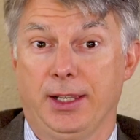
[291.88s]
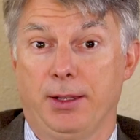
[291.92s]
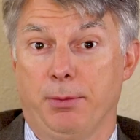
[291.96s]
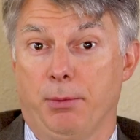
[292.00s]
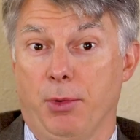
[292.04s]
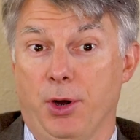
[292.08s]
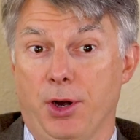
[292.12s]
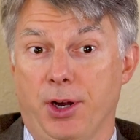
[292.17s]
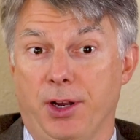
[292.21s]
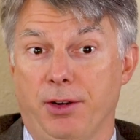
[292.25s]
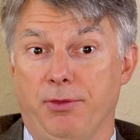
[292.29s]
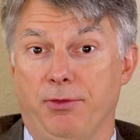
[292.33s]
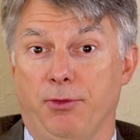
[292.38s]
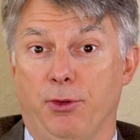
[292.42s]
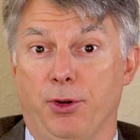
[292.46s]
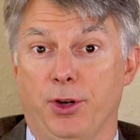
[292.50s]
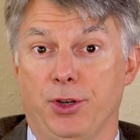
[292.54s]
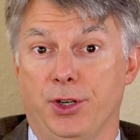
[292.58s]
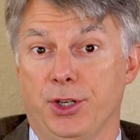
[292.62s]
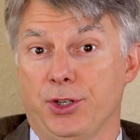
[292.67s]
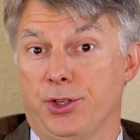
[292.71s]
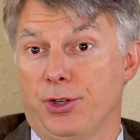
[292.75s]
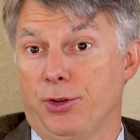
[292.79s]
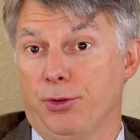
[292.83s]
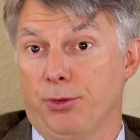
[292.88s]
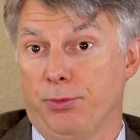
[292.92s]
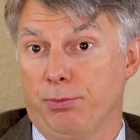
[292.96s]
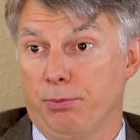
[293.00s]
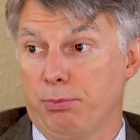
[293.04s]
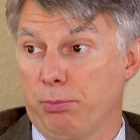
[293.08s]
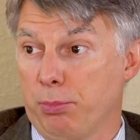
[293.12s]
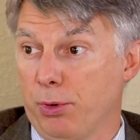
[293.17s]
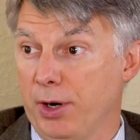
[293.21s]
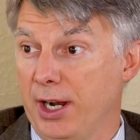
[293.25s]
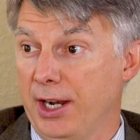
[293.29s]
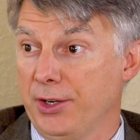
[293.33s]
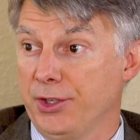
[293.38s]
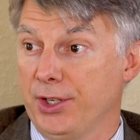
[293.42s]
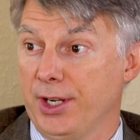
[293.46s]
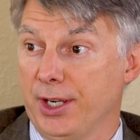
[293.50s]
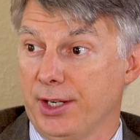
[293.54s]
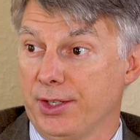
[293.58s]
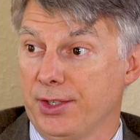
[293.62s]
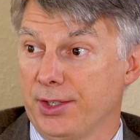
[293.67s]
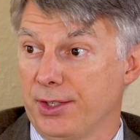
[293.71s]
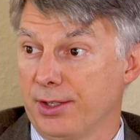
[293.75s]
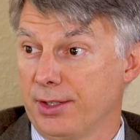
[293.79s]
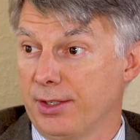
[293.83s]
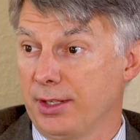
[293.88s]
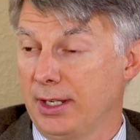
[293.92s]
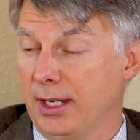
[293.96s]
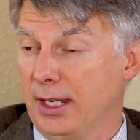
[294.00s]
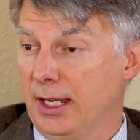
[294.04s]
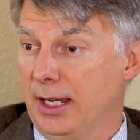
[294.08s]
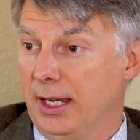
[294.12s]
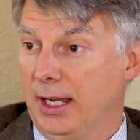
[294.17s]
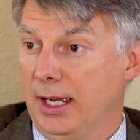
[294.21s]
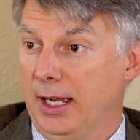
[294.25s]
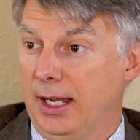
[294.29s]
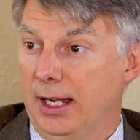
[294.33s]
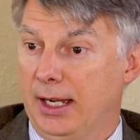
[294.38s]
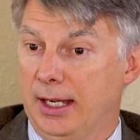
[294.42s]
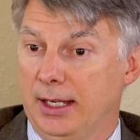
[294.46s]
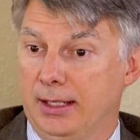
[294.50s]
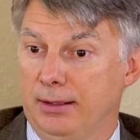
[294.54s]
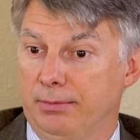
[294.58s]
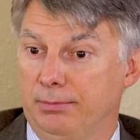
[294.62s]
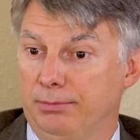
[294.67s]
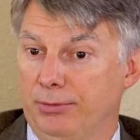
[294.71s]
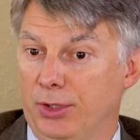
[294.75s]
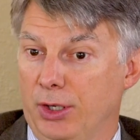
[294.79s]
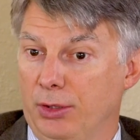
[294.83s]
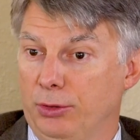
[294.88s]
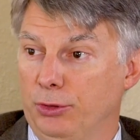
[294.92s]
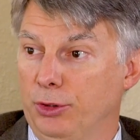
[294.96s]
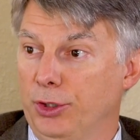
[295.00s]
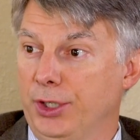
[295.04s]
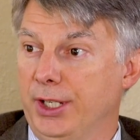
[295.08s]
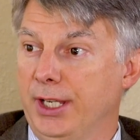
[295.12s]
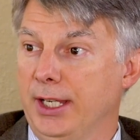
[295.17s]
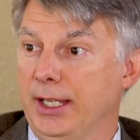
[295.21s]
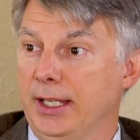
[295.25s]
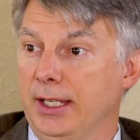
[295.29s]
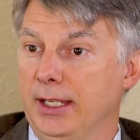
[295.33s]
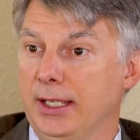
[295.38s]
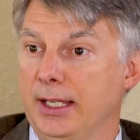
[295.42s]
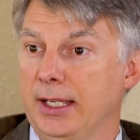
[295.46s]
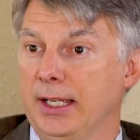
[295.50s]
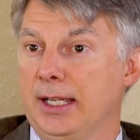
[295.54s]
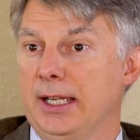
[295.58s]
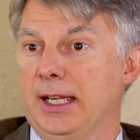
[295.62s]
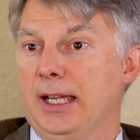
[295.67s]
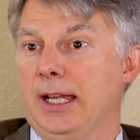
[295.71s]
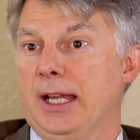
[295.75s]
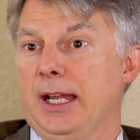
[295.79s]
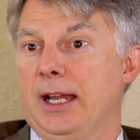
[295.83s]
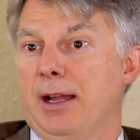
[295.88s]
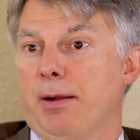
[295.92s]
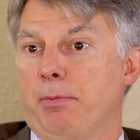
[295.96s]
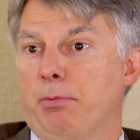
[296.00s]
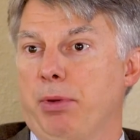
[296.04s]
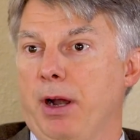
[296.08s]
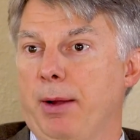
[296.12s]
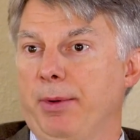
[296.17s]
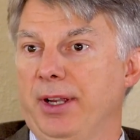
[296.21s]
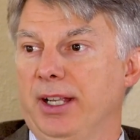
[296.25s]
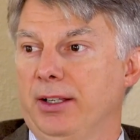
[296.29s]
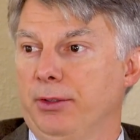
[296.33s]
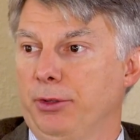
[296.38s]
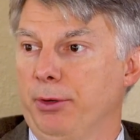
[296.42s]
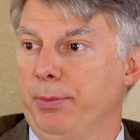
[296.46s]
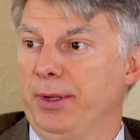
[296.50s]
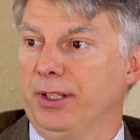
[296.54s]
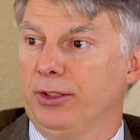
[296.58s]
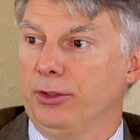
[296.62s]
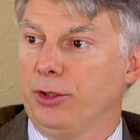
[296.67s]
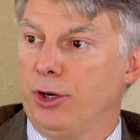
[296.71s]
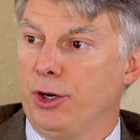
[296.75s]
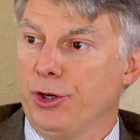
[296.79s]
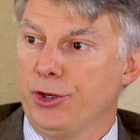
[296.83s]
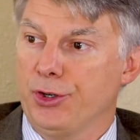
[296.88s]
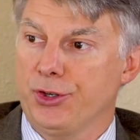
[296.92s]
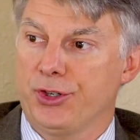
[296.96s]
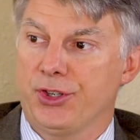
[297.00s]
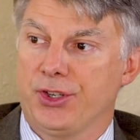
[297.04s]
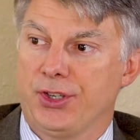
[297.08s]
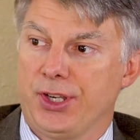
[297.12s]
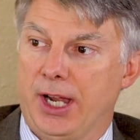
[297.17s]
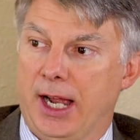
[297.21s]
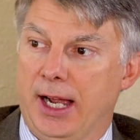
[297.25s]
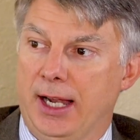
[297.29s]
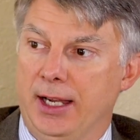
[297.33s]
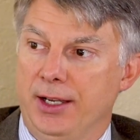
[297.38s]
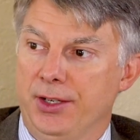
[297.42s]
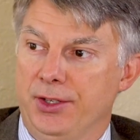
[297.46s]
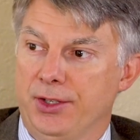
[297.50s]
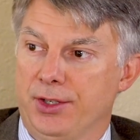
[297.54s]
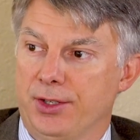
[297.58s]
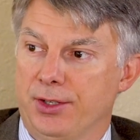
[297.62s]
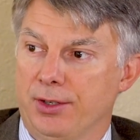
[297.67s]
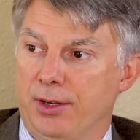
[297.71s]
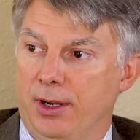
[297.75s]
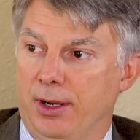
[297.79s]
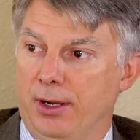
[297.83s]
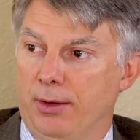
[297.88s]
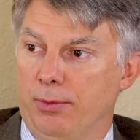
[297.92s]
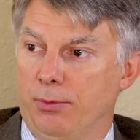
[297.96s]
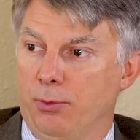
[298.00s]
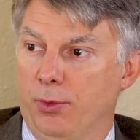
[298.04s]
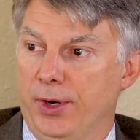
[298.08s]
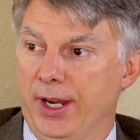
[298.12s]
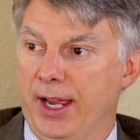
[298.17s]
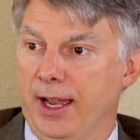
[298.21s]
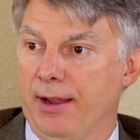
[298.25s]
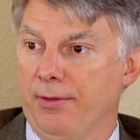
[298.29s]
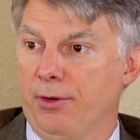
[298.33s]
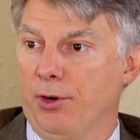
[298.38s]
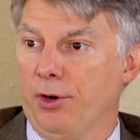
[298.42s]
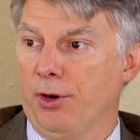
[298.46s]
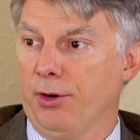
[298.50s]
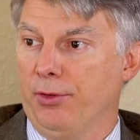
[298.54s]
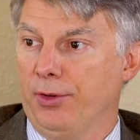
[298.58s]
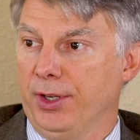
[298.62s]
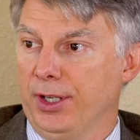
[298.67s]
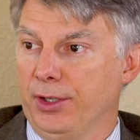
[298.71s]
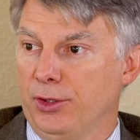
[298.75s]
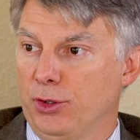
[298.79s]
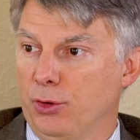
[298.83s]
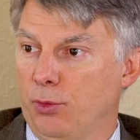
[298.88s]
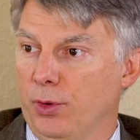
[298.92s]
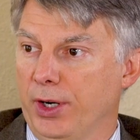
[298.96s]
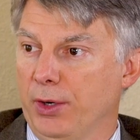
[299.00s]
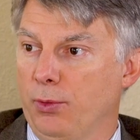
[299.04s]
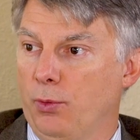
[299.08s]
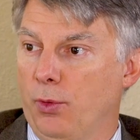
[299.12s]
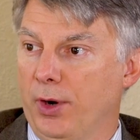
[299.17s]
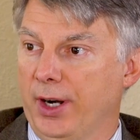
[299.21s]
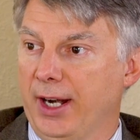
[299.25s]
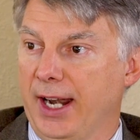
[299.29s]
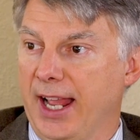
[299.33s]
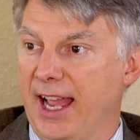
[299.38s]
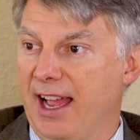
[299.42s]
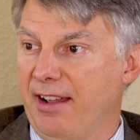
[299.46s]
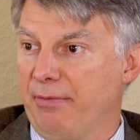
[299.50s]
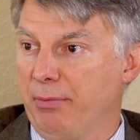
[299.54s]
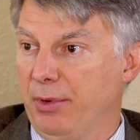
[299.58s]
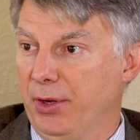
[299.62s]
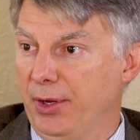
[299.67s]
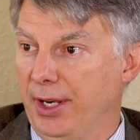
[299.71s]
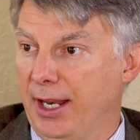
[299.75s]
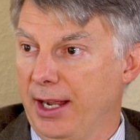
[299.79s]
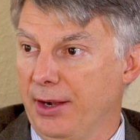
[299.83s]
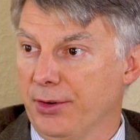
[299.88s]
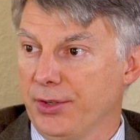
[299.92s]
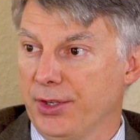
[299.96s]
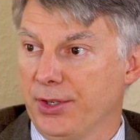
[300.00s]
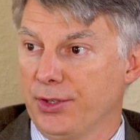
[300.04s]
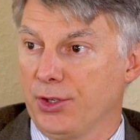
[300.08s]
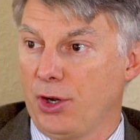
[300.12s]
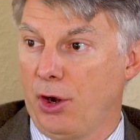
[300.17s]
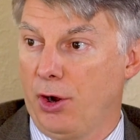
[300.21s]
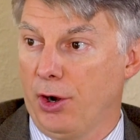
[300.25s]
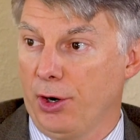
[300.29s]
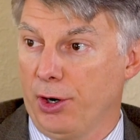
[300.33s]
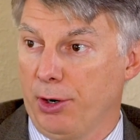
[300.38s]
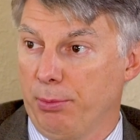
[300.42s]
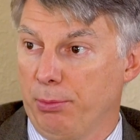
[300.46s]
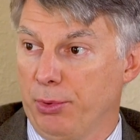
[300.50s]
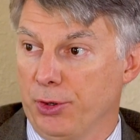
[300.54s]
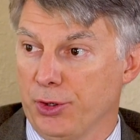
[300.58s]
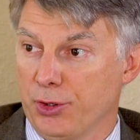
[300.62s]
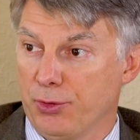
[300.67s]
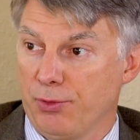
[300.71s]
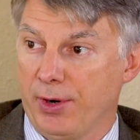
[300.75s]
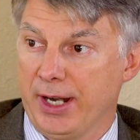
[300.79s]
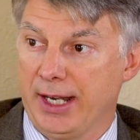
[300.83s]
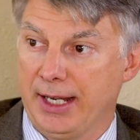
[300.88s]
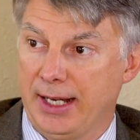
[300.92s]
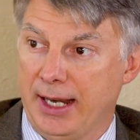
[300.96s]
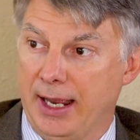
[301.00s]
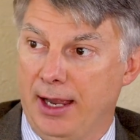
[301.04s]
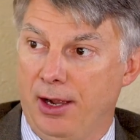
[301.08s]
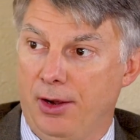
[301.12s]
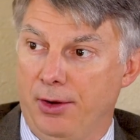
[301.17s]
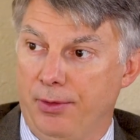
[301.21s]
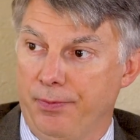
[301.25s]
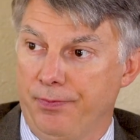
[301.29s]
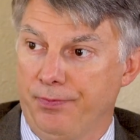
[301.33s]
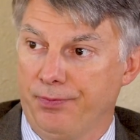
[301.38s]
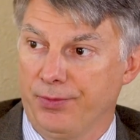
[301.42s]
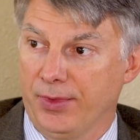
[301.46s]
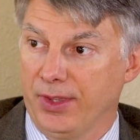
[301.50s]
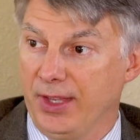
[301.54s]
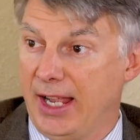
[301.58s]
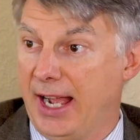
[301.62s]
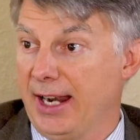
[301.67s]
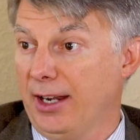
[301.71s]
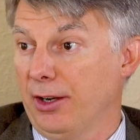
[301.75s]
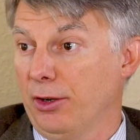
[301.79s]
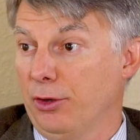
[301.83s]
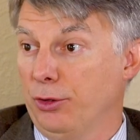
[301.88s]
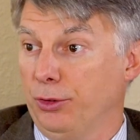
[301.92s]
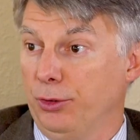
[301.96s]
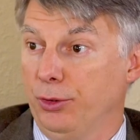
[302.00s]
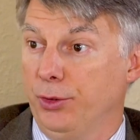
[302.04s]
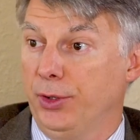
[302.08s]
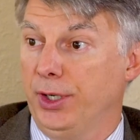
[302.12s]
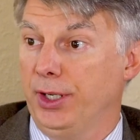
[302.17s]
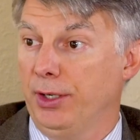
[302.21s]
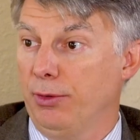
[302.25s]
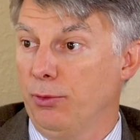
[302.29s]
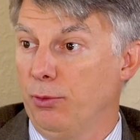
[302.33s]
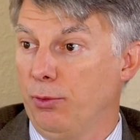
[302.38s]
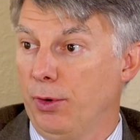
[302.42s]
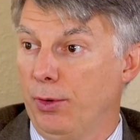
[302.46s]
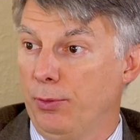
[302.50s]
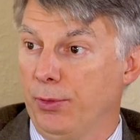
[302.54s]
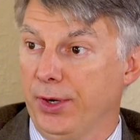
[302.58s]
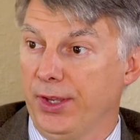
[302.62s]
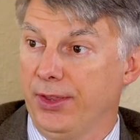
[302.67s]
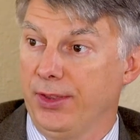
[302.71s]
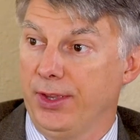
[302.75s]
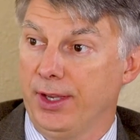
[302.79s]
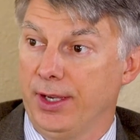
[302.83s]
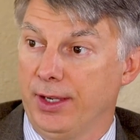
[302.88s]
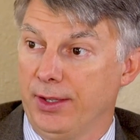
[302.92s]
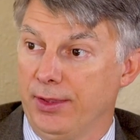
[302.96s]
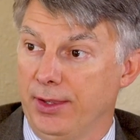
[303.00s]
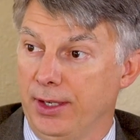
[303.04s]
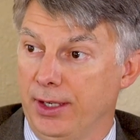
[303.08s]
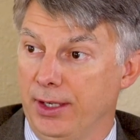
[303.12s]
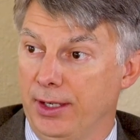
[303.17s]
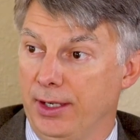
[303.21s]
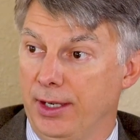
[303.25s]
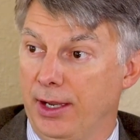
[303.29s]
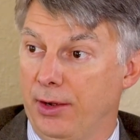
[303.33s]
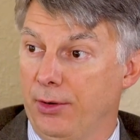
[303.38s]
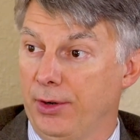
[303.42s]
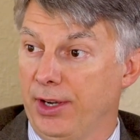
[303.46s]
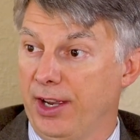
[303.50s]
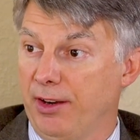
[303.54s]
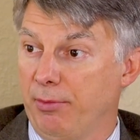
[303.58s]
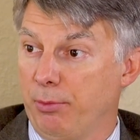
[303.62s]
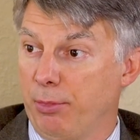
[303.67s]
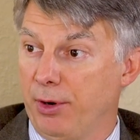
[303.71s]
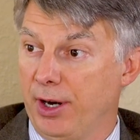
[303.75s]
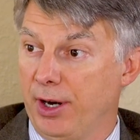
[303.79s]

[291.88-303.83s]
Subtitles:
in the market for additional projects, looking probably a little bit larger size. We have currently 21.5 million ounces on our books right now, not including what we think the Yellowknife